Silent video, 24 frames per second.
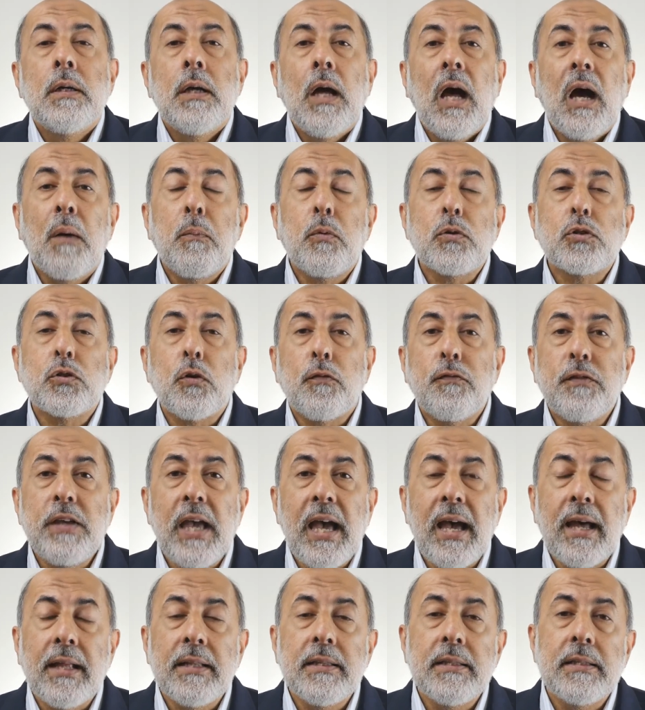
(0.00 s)
Abu
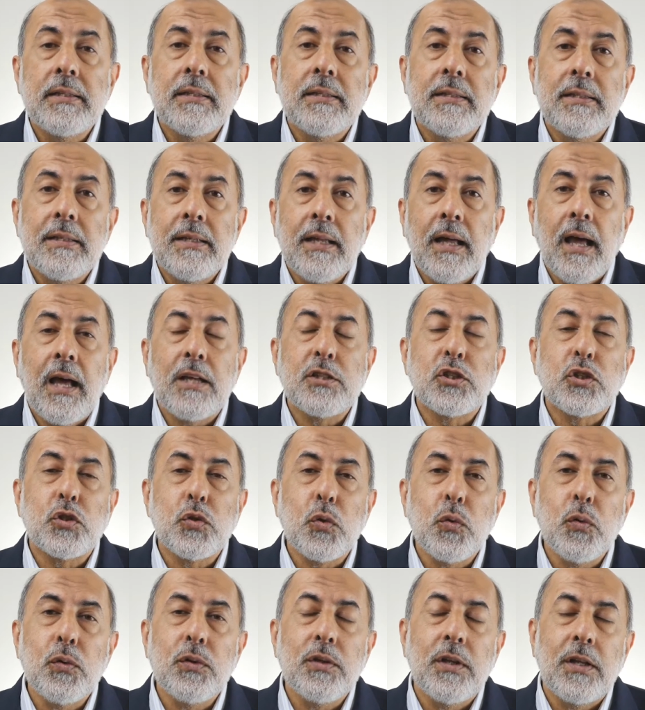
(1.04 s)
Sufyan
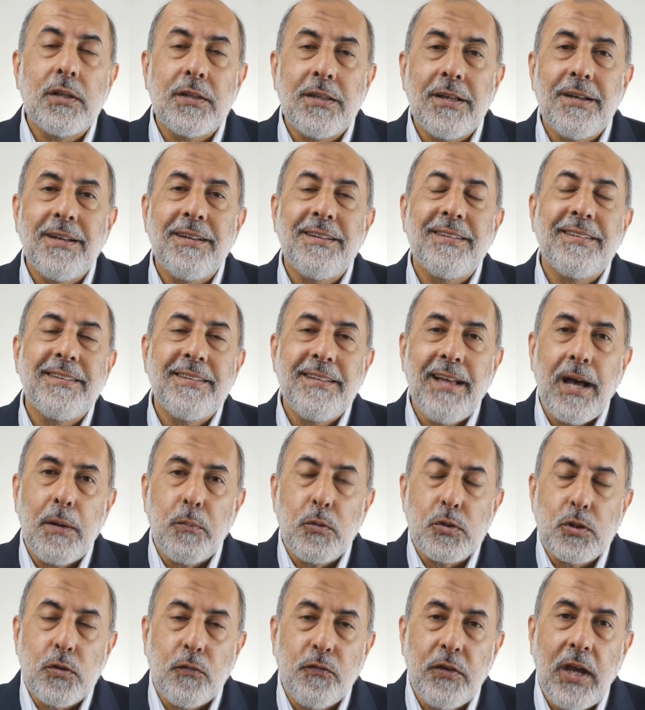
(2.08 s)

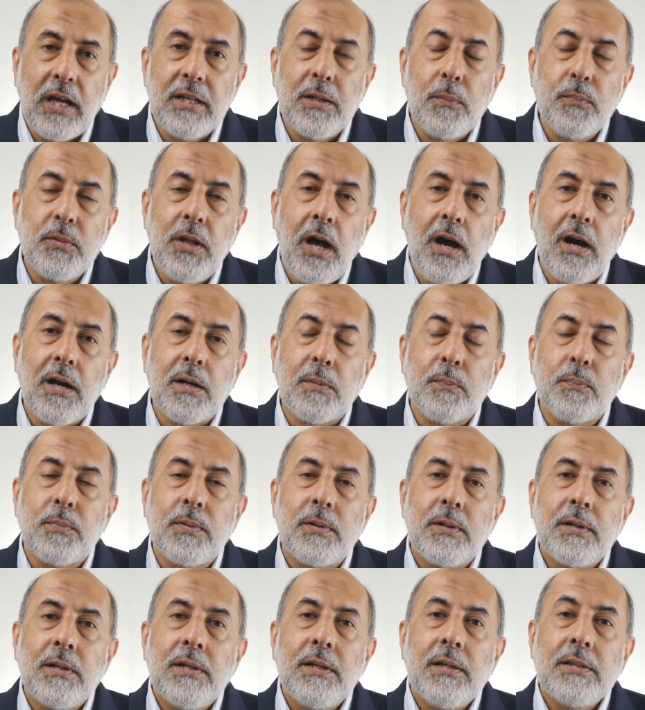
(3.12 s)
ibn Harb,
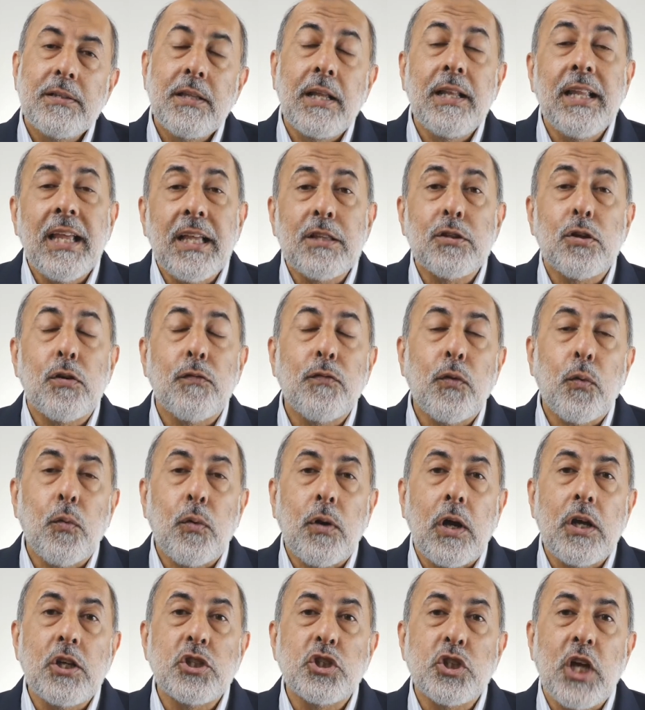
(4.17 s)
the leader of
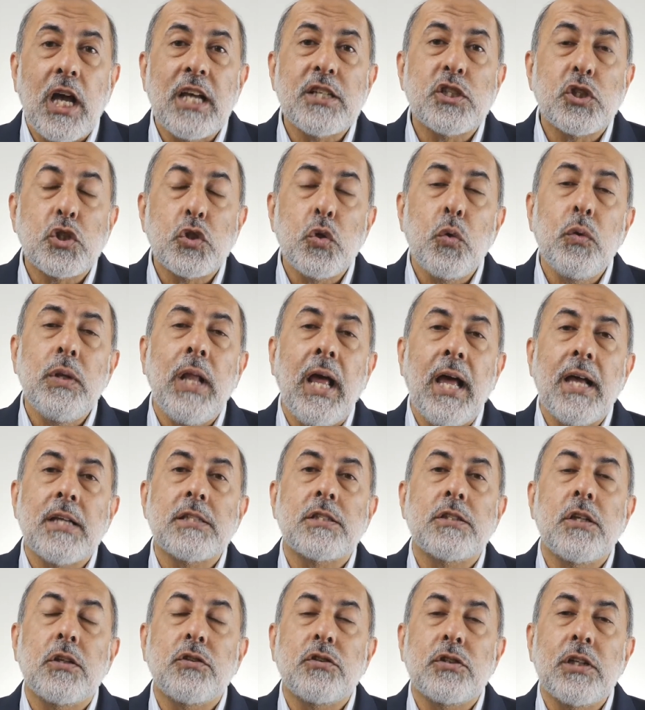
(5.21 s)
Quraysh, as soon as
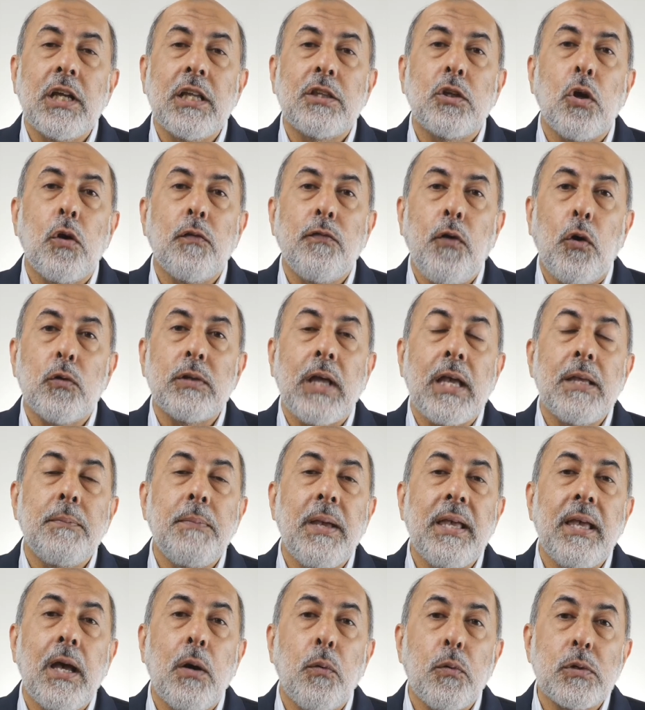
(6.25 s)
the Treaty of
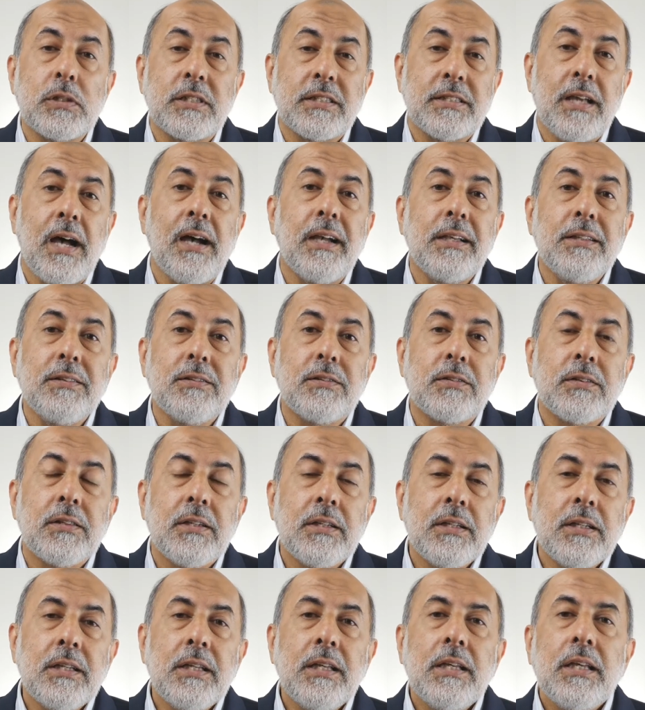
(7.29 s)
Hudaybiyah was signed,
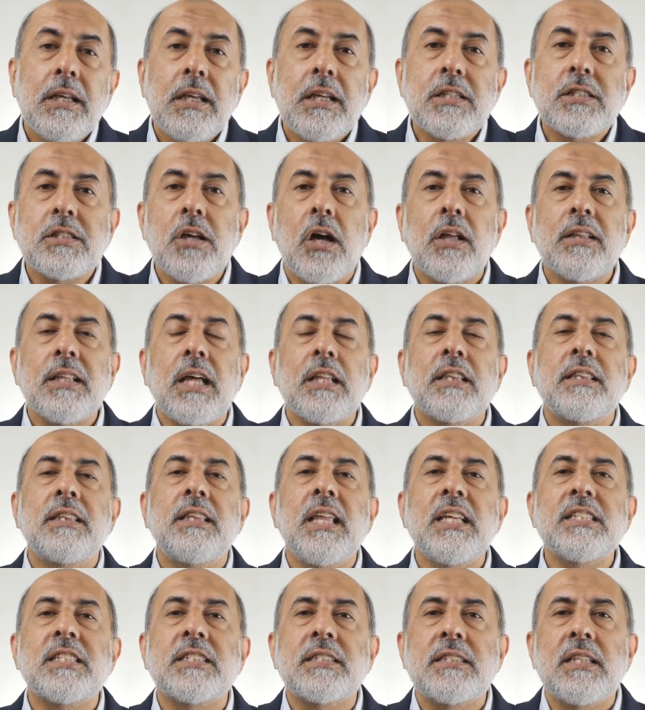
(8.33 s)
he saw that
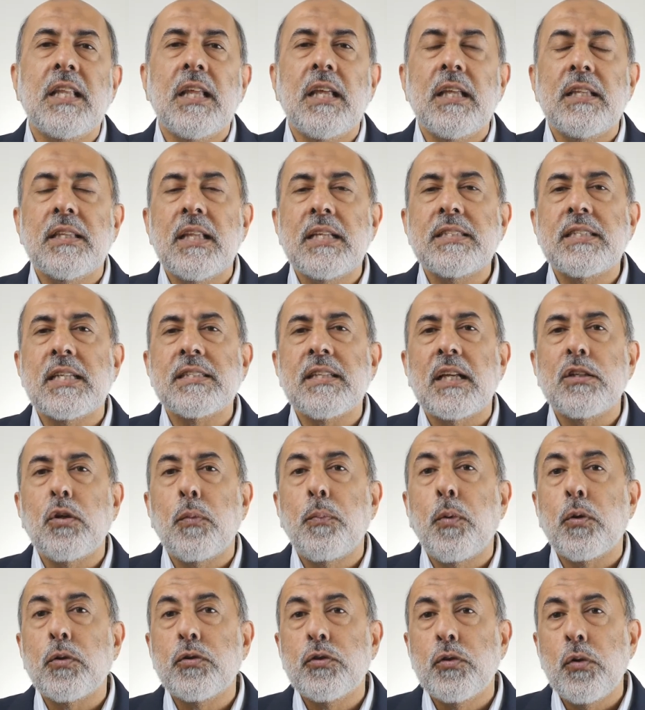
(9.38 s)
this is an
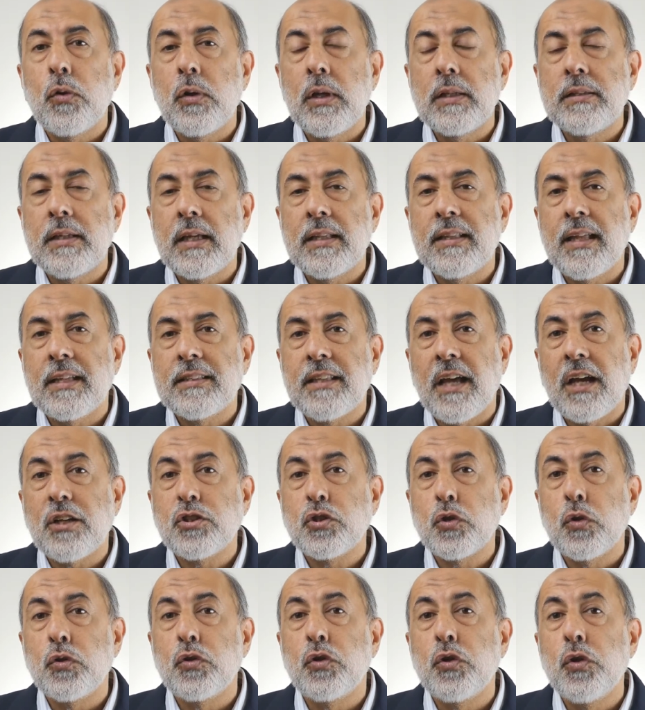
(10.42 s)
opportunity that I
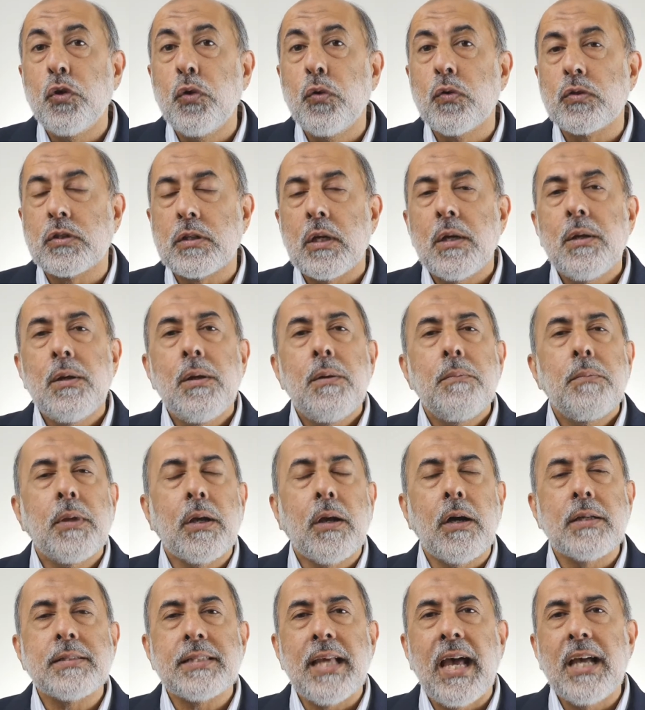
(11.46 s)
should use,
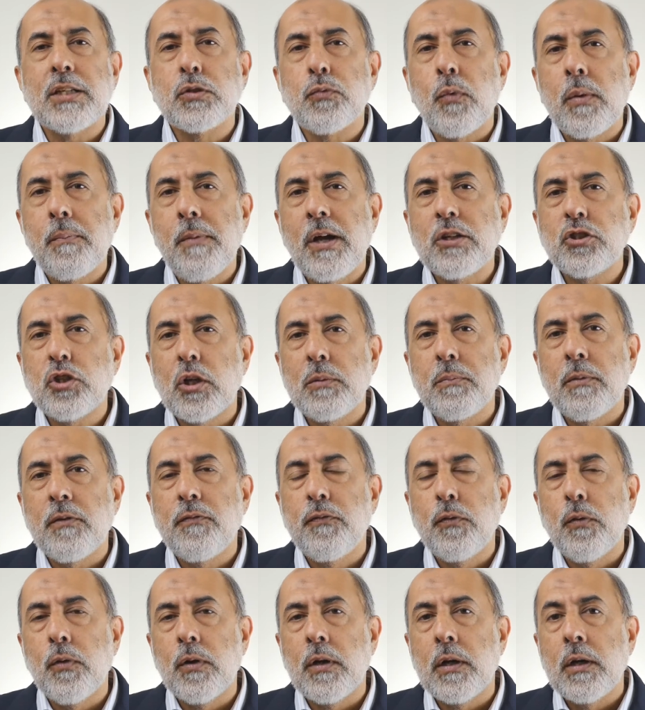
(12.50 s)
because as we mentioned
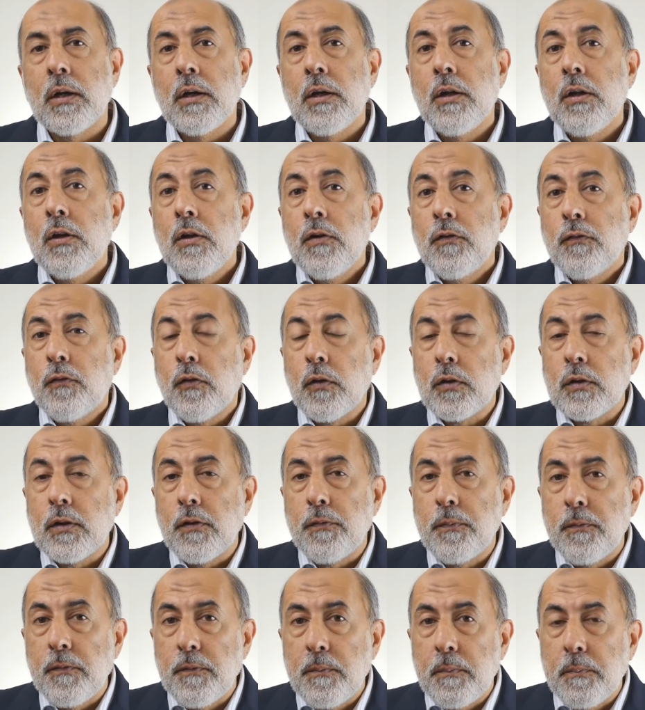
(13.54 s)
before, for the
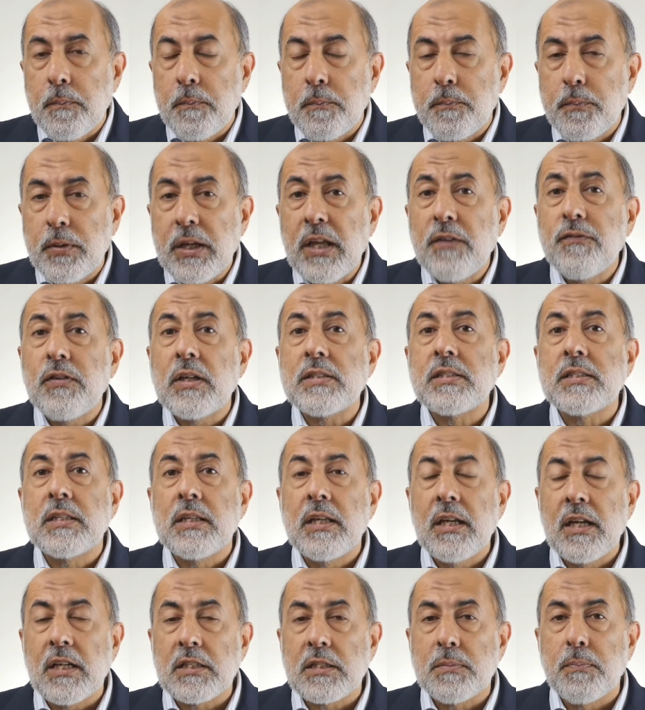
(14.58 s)
previous
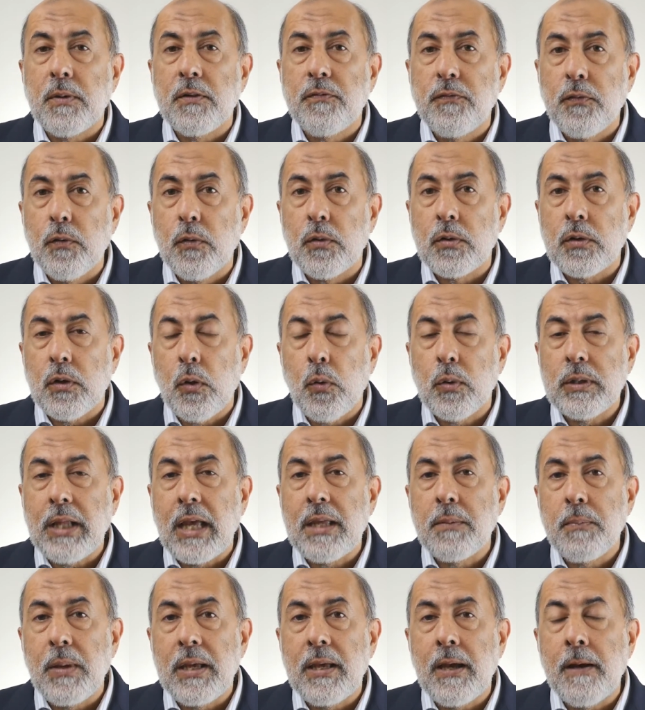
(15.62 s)
years before
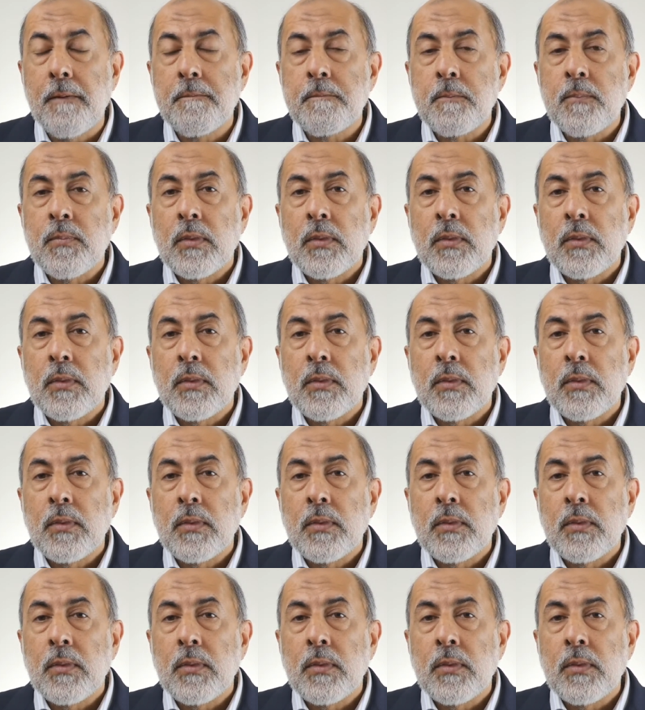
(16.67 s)
Hudaybiyah,